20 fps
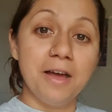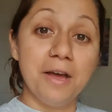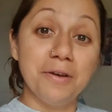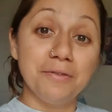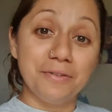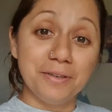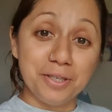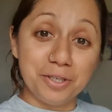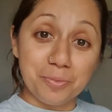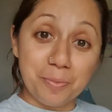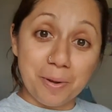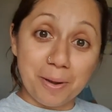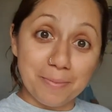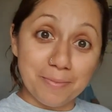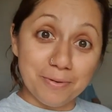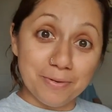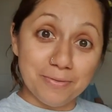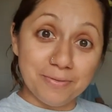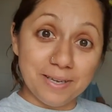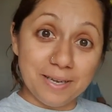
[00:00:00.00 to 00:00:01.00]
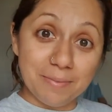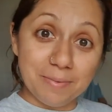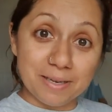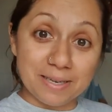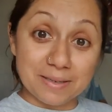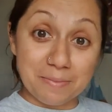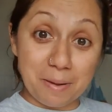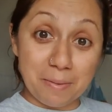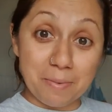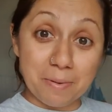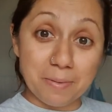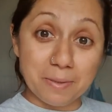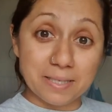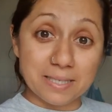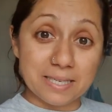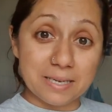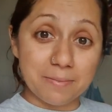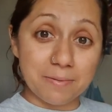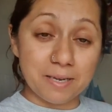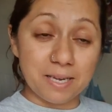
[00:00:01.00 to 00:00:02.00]
finish my movie, because my baby's
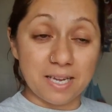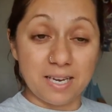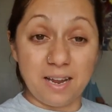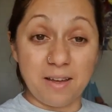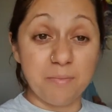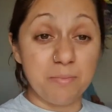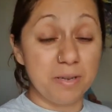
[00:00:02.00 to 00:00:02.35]
sleeping and I've